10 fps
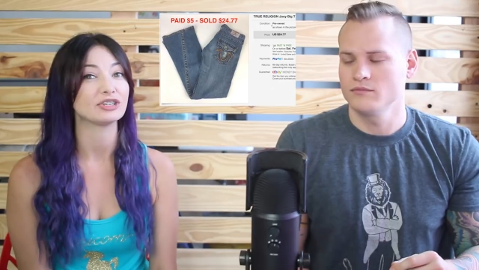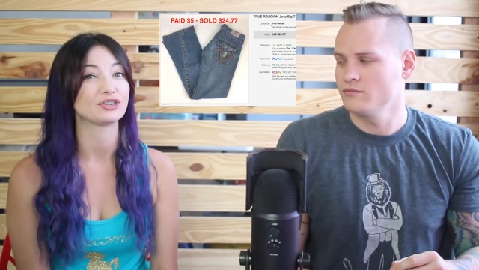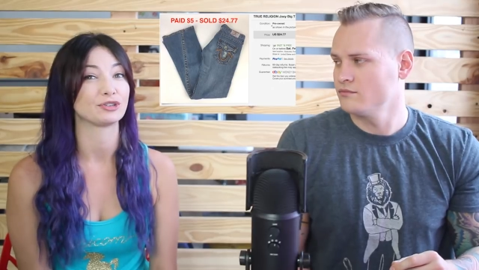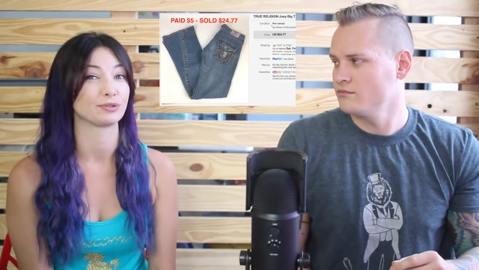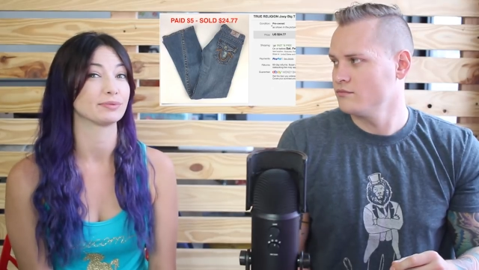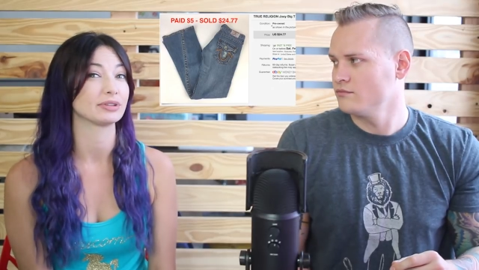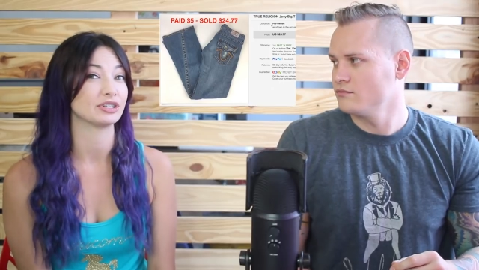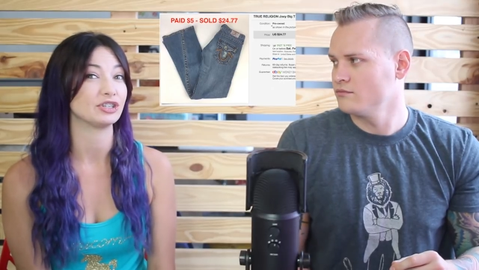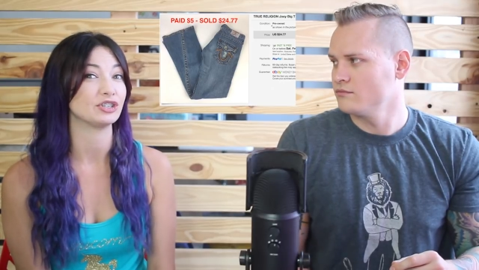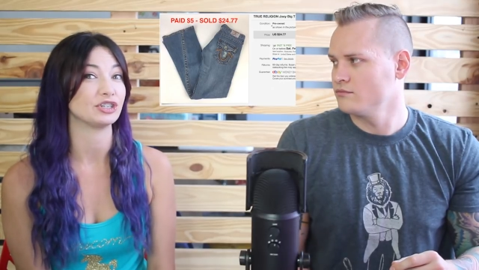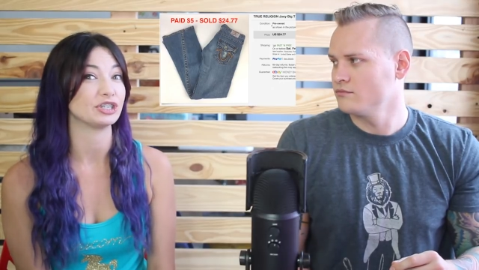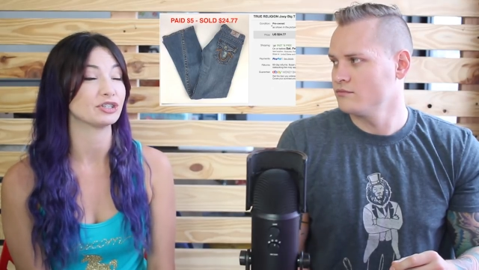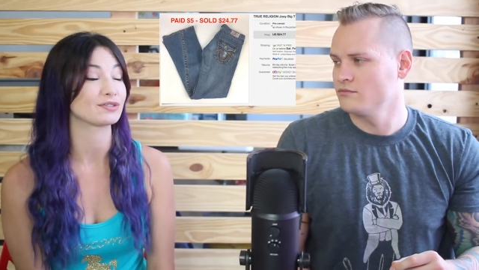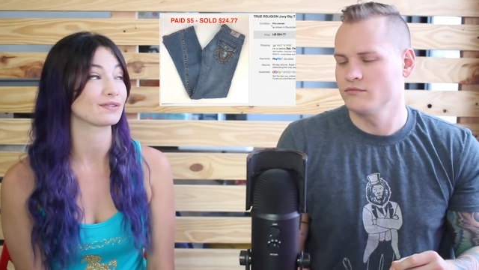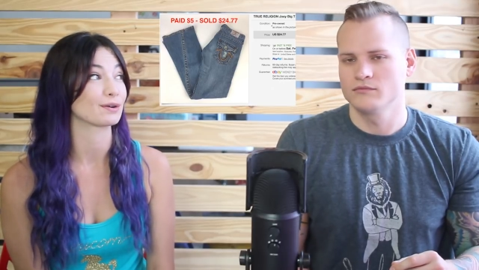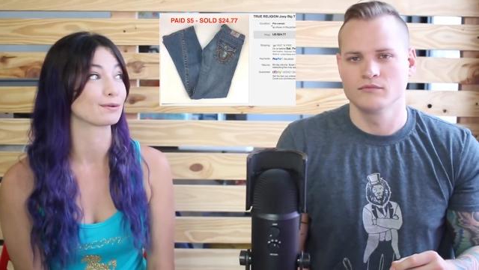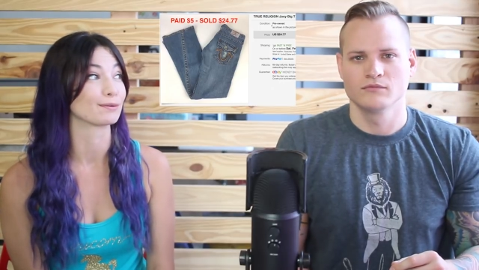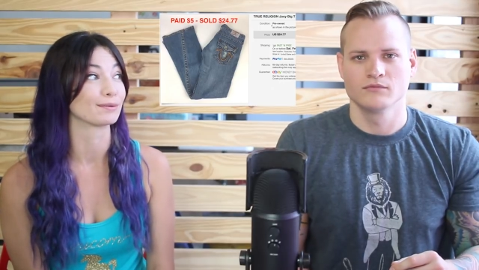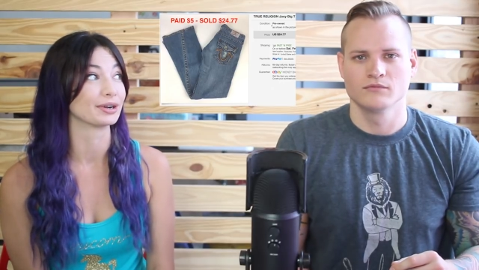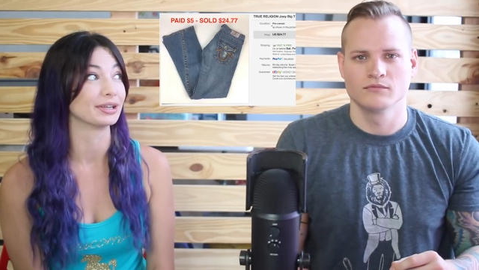Speaker 1: these True Religion jeans for a
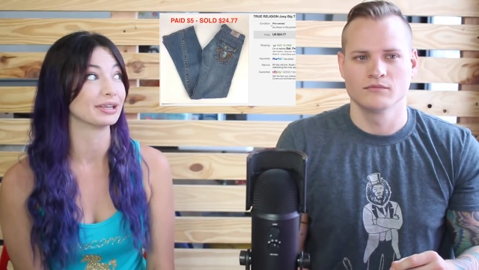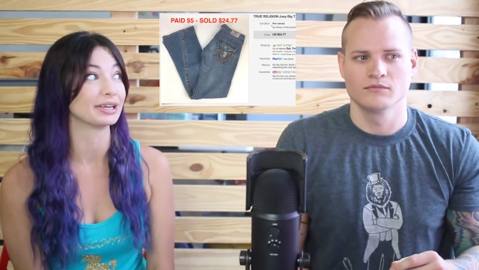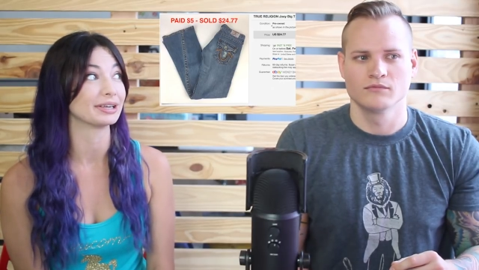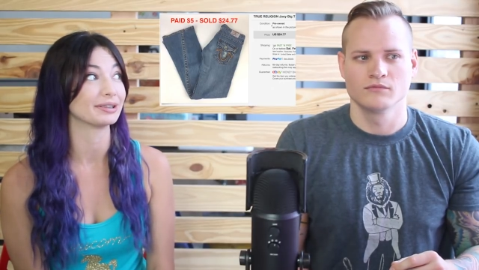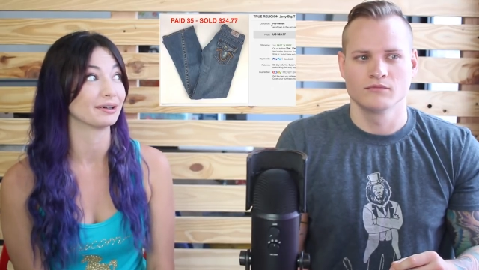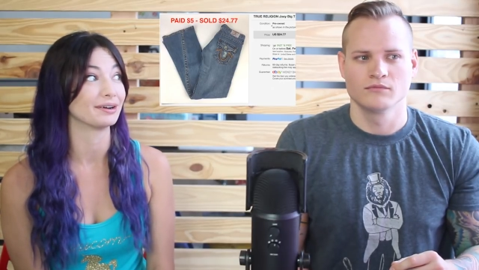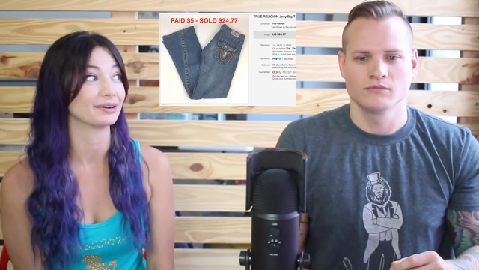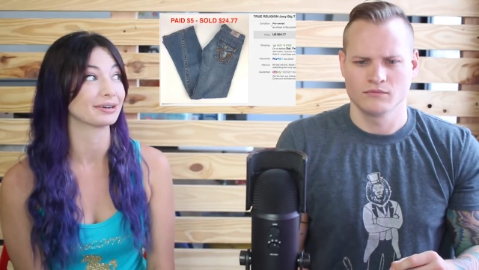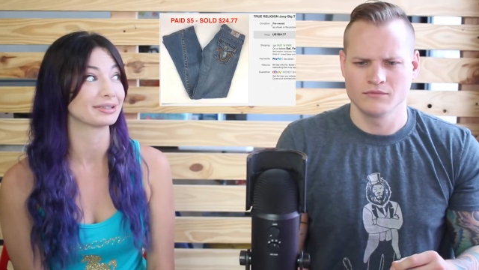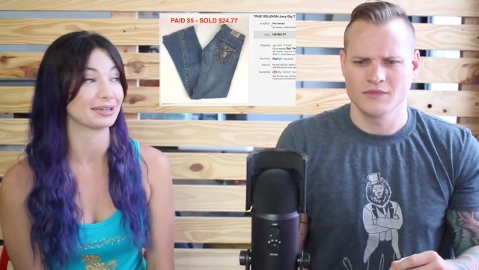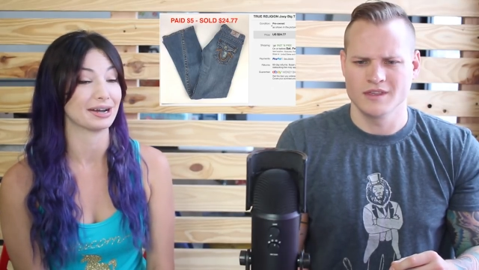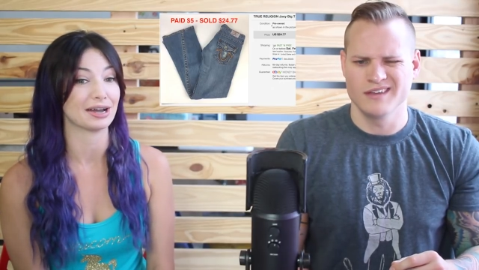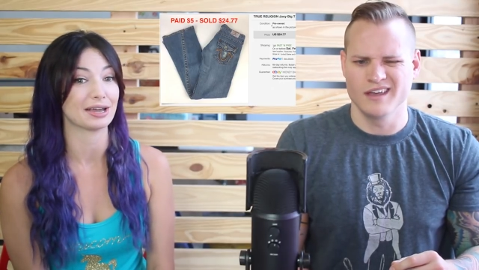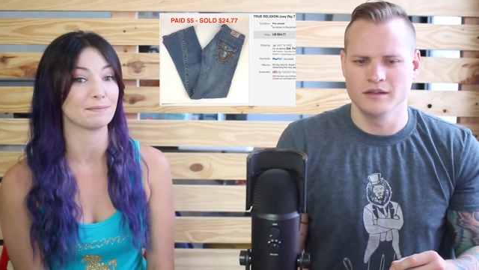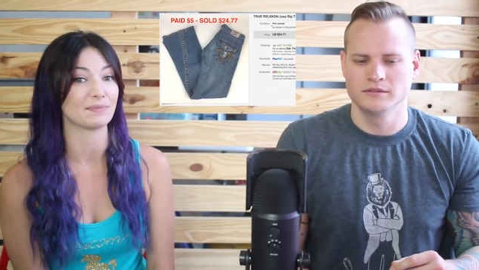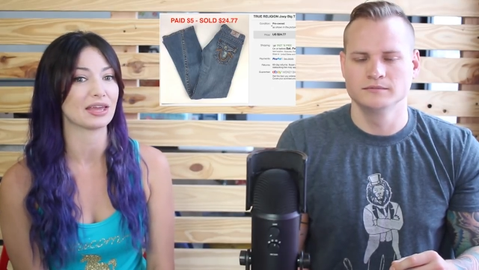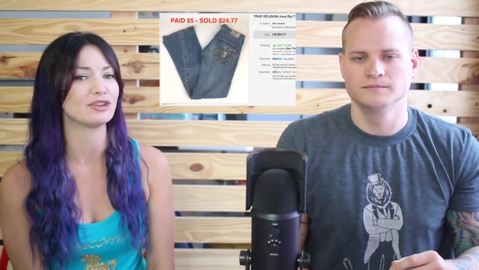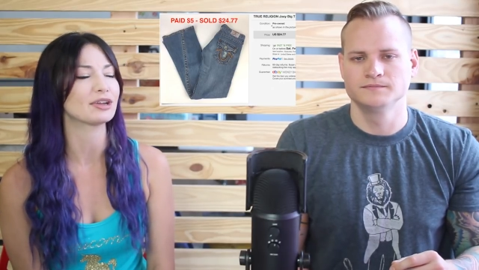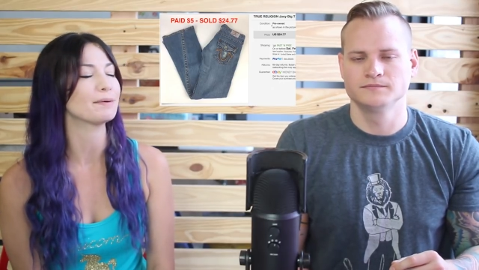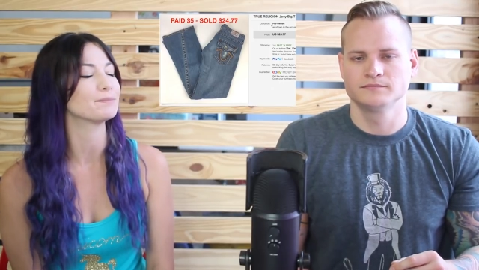really long time. Yeah.
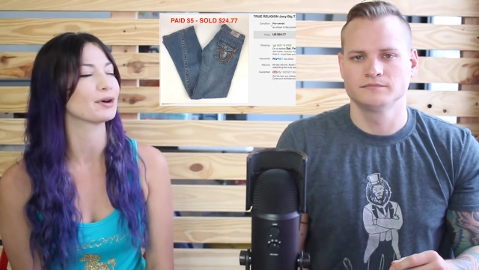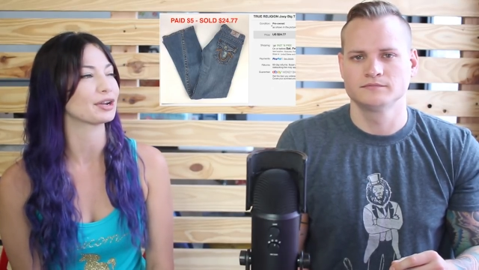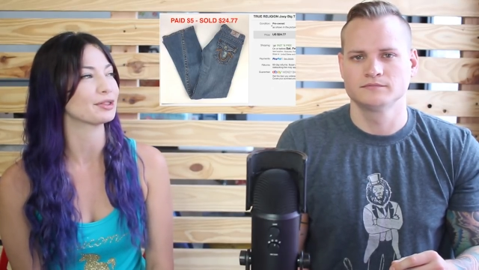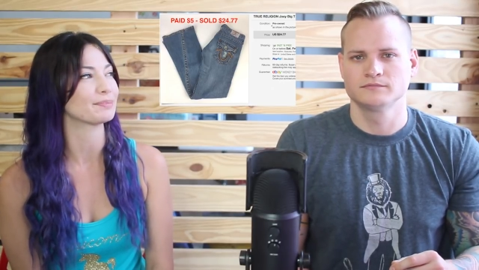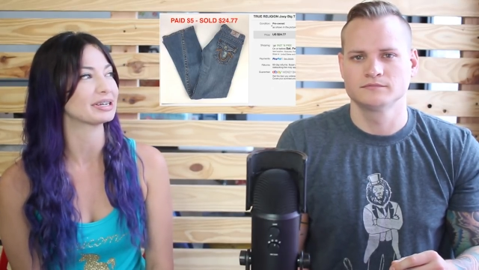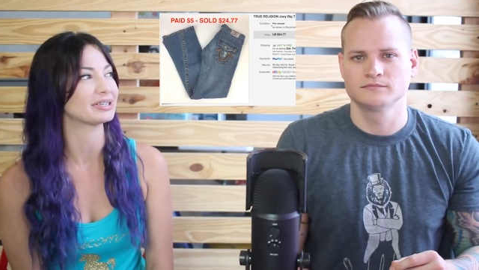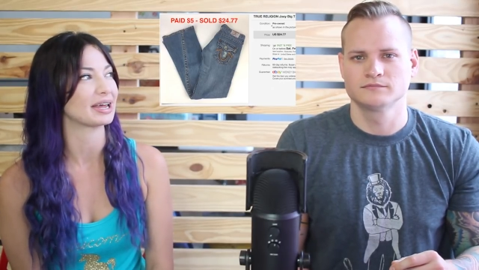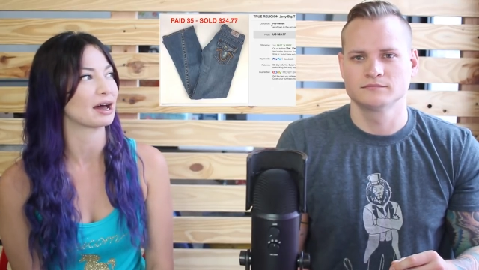And you kept marking the price